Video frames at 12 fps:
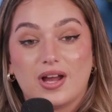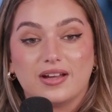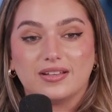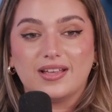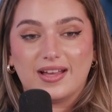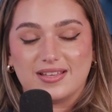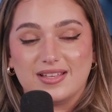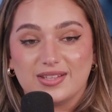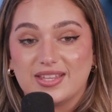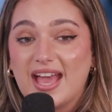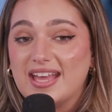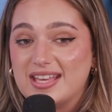yeah. this. Yeah, he.
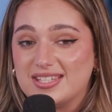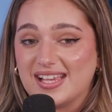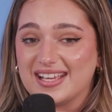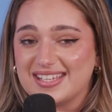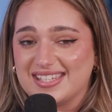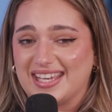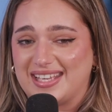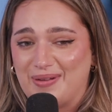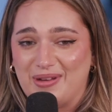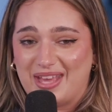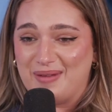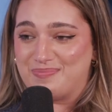Yeah, he's like he's like can
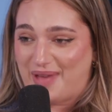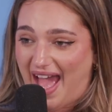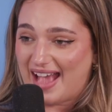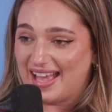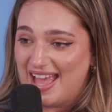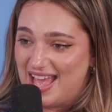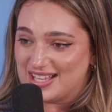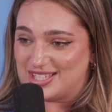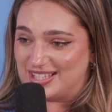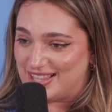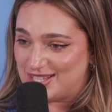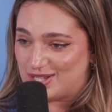we get back yeah.
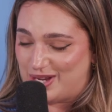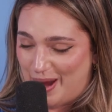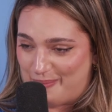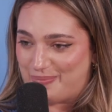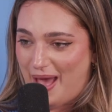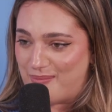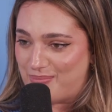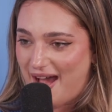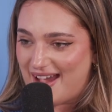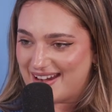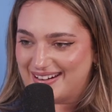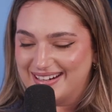to the Chimp
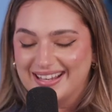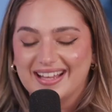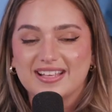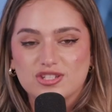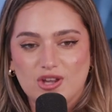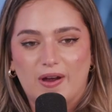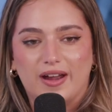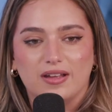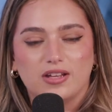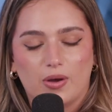Empire? Yeah. Sorry,